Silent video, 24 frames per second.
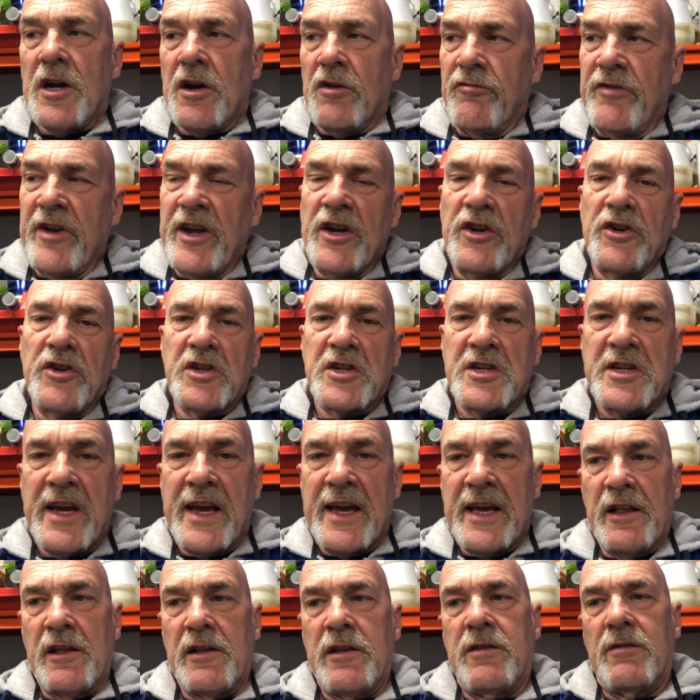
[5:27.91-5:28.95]

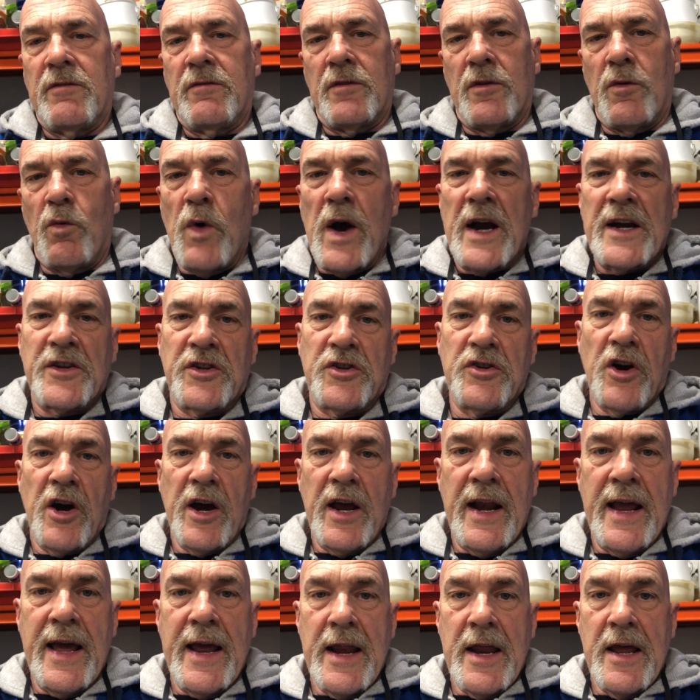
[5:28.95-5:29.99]
re-underseal, wax
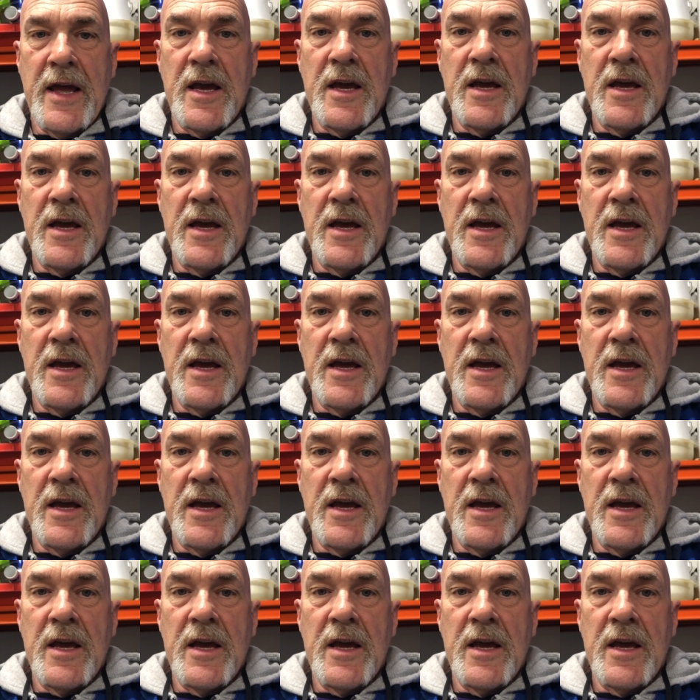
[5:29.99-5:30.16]
oil it,